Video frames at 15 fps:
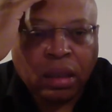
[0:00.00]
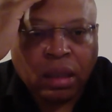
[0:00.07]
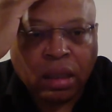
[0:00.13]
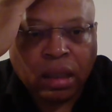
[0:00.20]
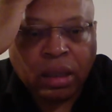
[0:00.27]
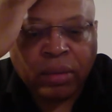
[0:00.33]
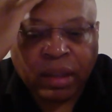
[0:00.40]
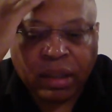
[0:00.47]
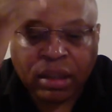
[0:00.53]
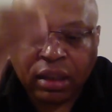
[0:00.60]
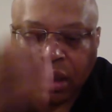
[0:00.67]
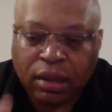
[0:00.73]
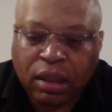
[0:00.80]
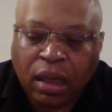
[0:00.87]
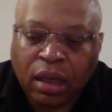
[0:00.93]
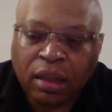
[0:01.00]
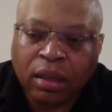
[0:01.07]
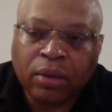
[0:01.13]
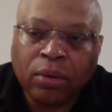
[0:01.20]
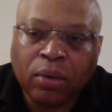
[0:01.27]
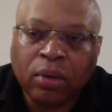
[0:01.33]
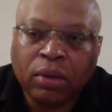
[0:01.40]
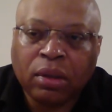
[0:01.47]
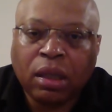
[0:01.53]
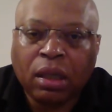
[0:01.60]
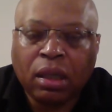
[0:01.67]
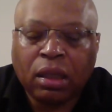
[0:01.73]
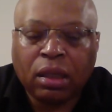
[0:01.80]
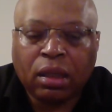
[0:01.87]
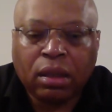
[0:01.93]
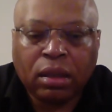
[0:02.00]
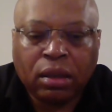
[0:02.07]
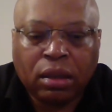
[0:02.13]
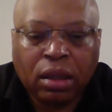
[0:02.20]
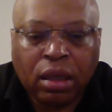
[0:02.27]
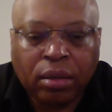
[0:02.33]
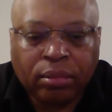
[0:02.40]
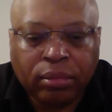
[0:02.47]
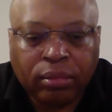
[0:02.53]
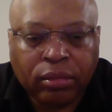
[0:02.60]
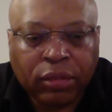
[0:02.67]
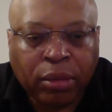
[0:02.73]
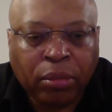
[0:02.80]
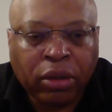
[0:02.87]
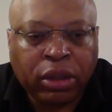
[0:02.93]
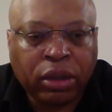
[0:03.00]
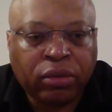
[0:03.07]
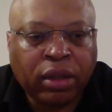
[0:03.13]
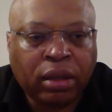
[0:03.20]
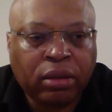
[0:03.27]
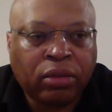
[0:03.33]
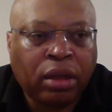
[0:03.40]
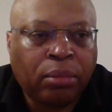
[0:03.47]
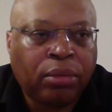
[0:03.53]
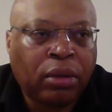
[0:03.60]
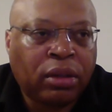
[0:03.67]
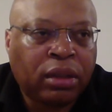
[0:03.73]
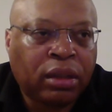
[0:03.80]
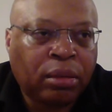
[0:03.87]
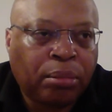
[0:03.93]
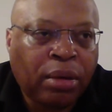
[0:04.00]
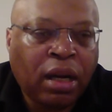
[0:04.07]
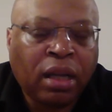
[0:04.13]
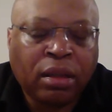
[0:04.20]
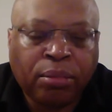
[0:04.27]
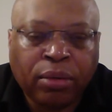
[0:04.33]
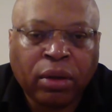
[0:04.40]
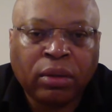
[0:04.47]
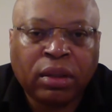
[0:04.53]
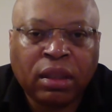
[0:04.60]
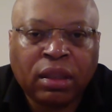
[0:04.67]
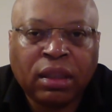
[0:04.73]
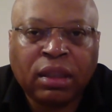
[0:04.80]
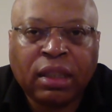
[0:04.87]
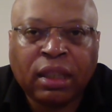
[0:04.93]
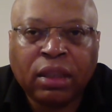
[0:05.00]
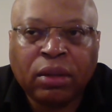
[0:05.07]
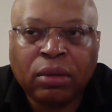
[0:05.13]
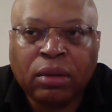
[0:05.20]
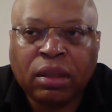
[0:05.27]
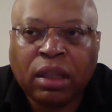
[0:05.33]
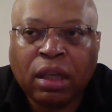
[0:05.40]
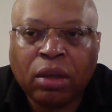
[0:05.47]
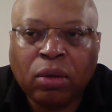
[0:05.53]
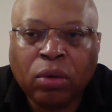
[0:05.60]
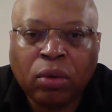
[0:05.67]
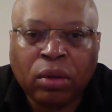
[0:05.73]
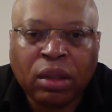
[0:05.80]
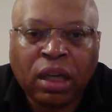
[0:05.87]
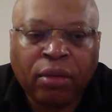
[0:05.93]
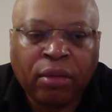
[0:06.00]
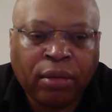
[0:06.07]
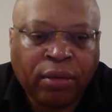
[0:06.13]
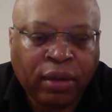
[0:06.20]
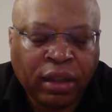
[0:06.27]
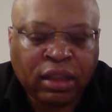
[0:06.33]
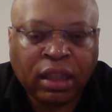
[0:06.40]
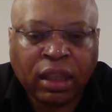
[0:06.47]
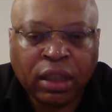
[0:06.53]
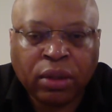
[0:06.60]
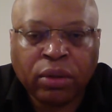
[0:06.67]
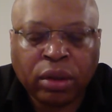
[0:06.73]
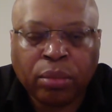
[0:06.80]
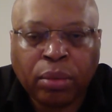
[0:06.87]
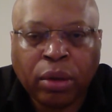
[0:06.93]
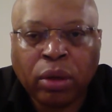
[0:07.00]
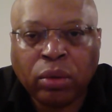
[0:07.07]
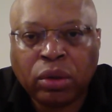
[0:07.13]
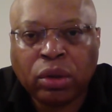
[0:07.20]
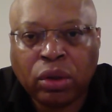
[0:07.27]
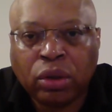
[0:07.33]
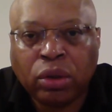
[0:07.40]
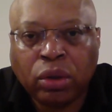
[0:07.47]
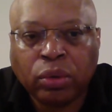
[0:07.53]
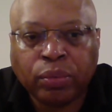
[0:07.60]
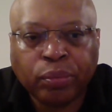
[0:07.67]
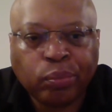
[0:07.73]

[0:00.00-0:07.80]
Anyway, she started the course, the multi-track trial process, and part of the process is that you set a court diary of things that you're supposed to do.